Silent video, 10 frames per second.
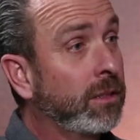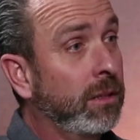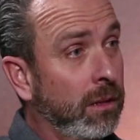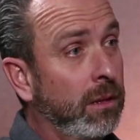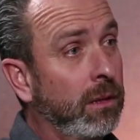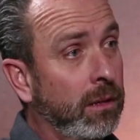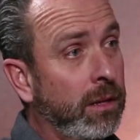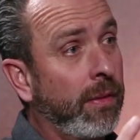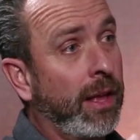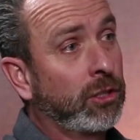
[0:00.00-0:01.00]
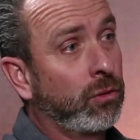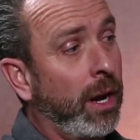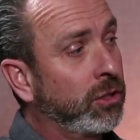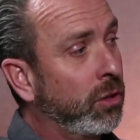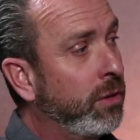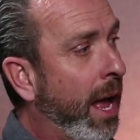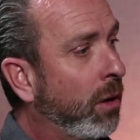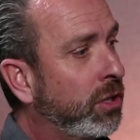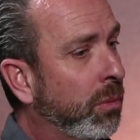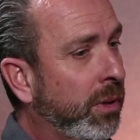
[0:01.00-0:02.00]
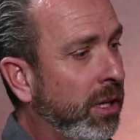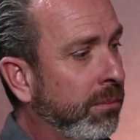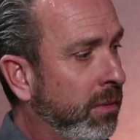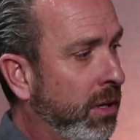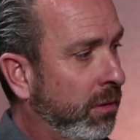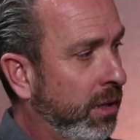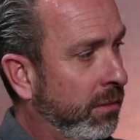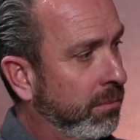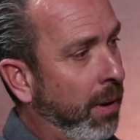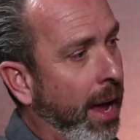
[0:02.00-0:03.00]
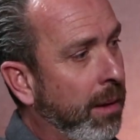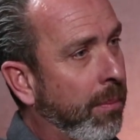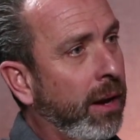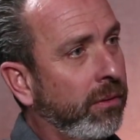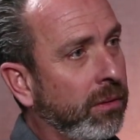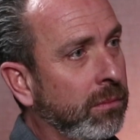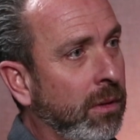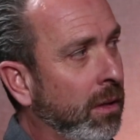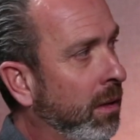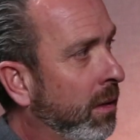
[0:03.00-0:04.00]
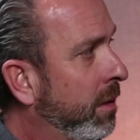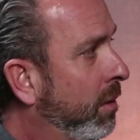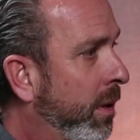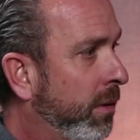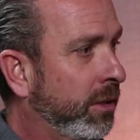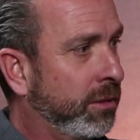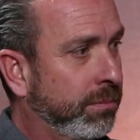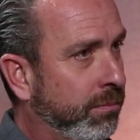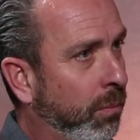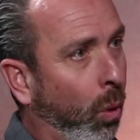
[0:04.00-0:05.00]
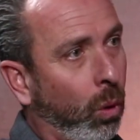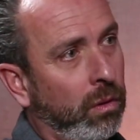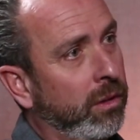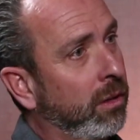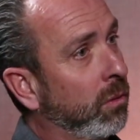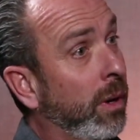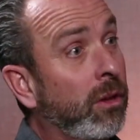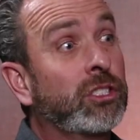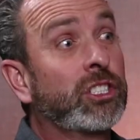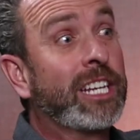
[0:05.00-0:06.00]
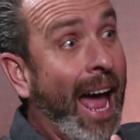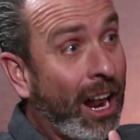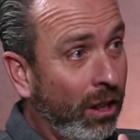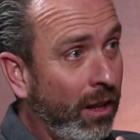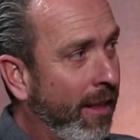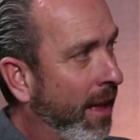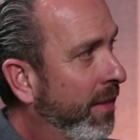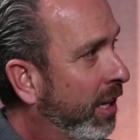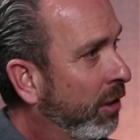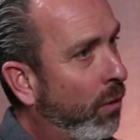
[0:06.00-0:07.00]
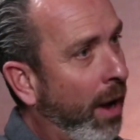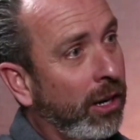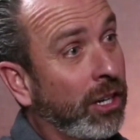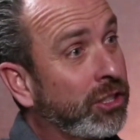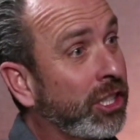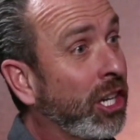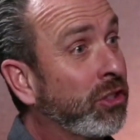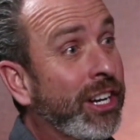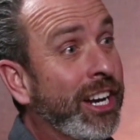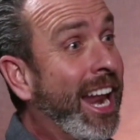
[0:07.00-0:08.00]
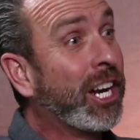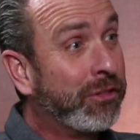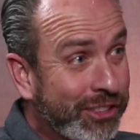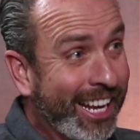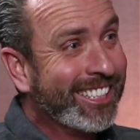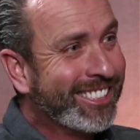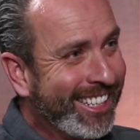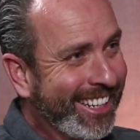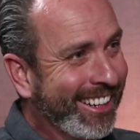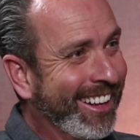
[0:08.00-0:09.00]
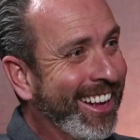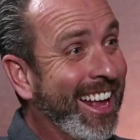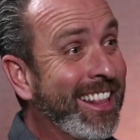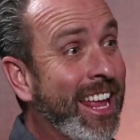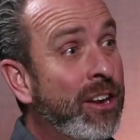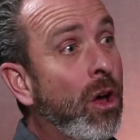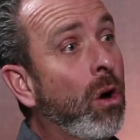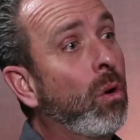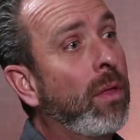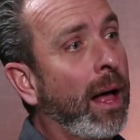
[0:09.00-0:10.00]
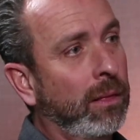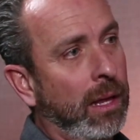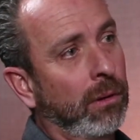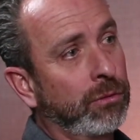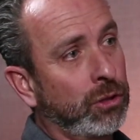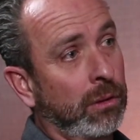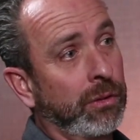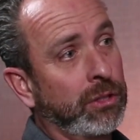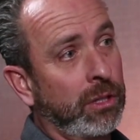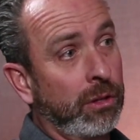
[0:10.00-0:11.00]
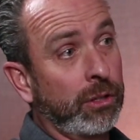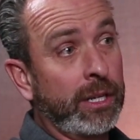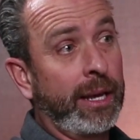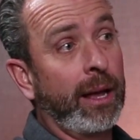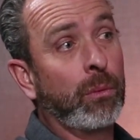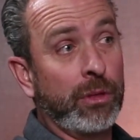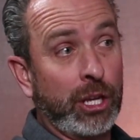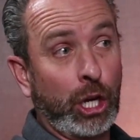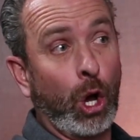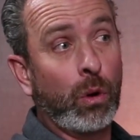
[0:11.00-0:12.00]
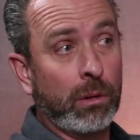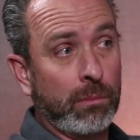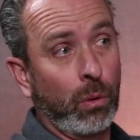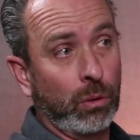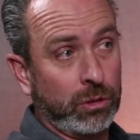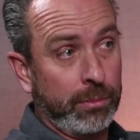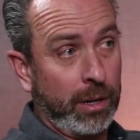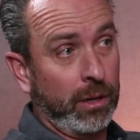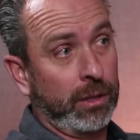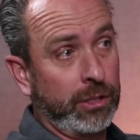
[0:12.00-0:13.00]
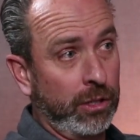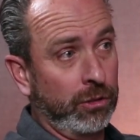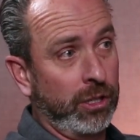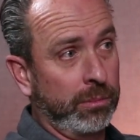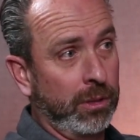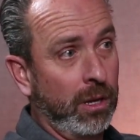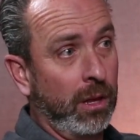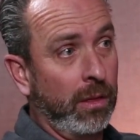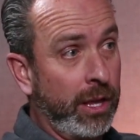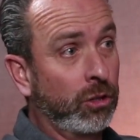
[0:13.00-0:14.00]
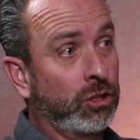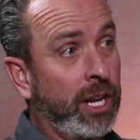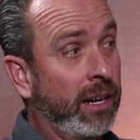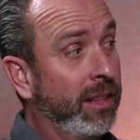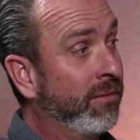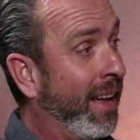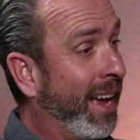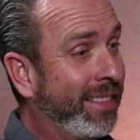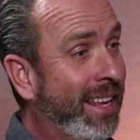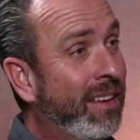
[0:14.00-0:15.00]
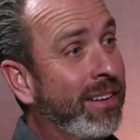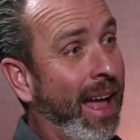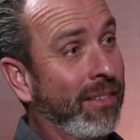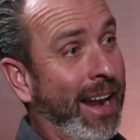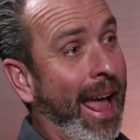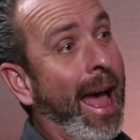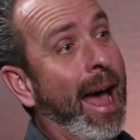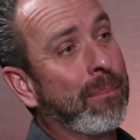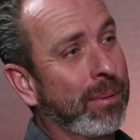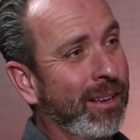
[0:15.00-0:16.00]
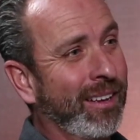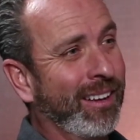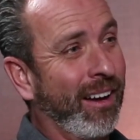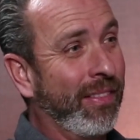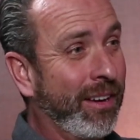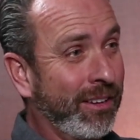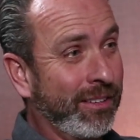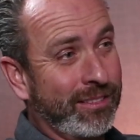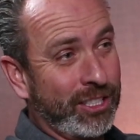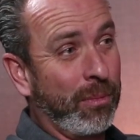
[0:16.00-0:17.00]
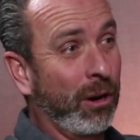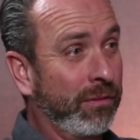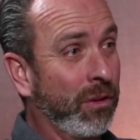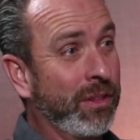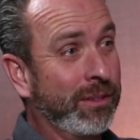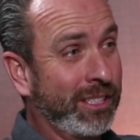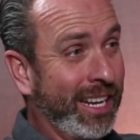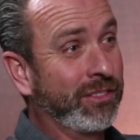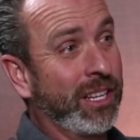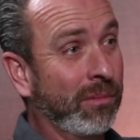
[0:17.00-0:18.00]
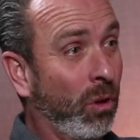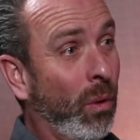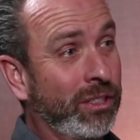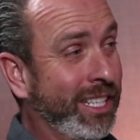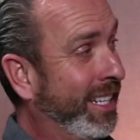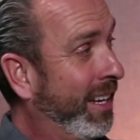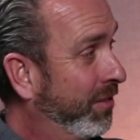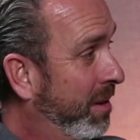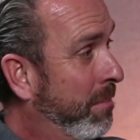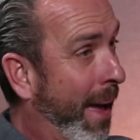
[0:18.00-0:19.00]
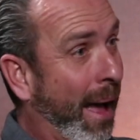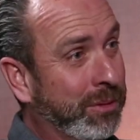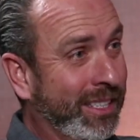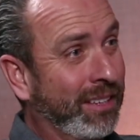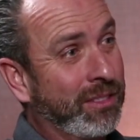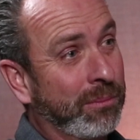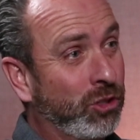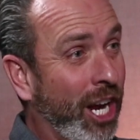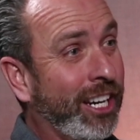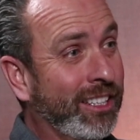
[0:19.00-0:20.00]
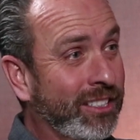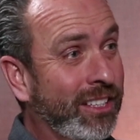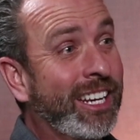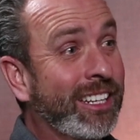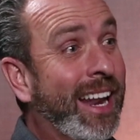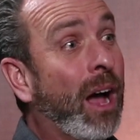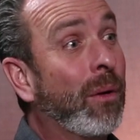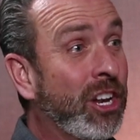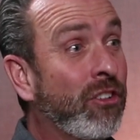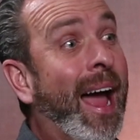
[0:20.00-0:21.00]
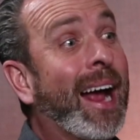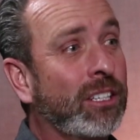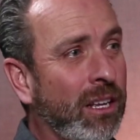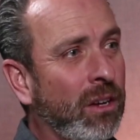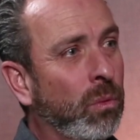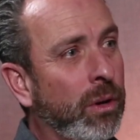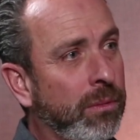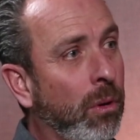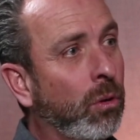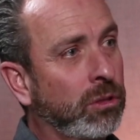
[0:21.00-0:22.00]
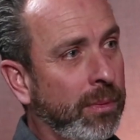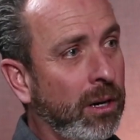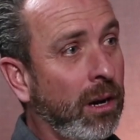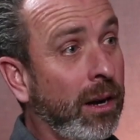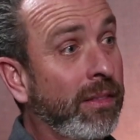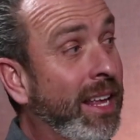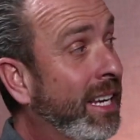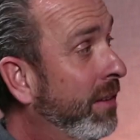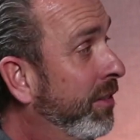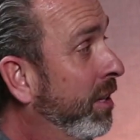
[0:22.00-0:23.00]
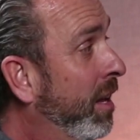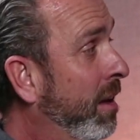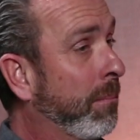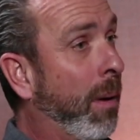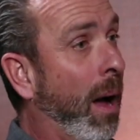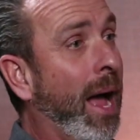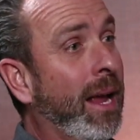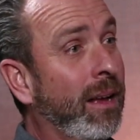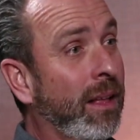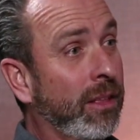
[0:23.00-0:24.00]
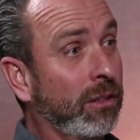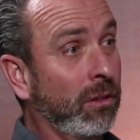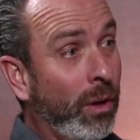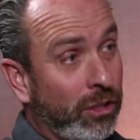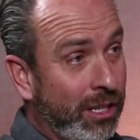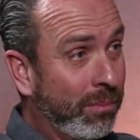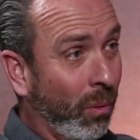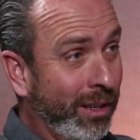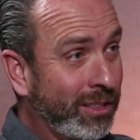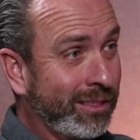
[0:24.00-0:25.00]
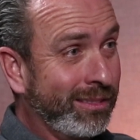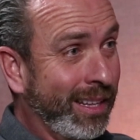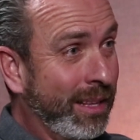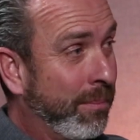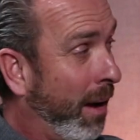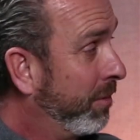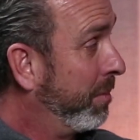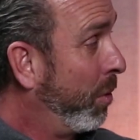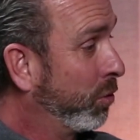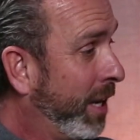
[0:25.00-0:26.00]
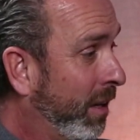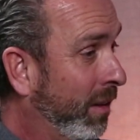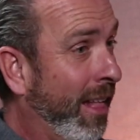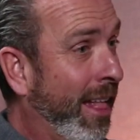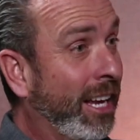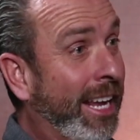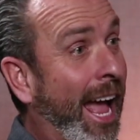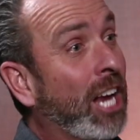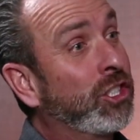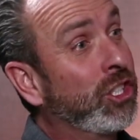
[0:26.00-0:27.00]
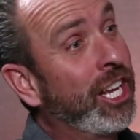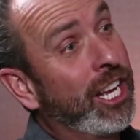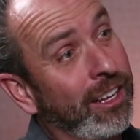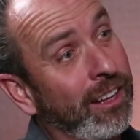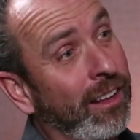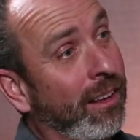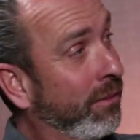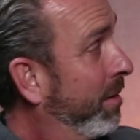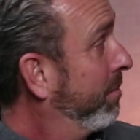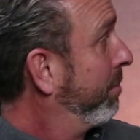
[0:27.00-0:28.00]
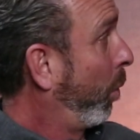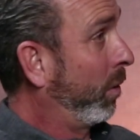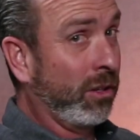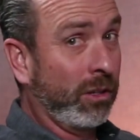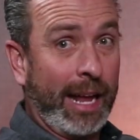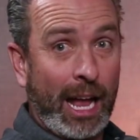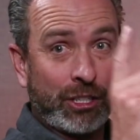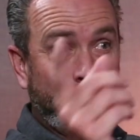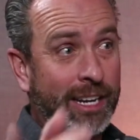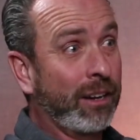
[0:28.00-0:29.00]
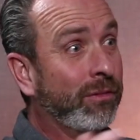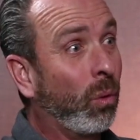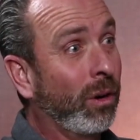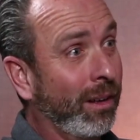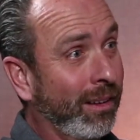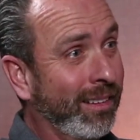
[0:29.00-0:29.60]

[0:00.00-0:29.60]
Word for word: of the brand. Yeah, that's right. And so now someone can you know can buy a bike from you know whether it's Portland or whether it's mm-hmm. Seattle, and they can ride across the country to Nashville, Tennessee. And they know that level of service that they're going to get when they go to a Motos America dealership. They understand it. In fact, they even have an app on their smartphone that gives them loyalty and gives them maps and gives them check-ins that they can now interact with Motos America on it. They can even buy their loyalty points that they bought from motorcycle and cash it in from Portland or cash it in down to Florida.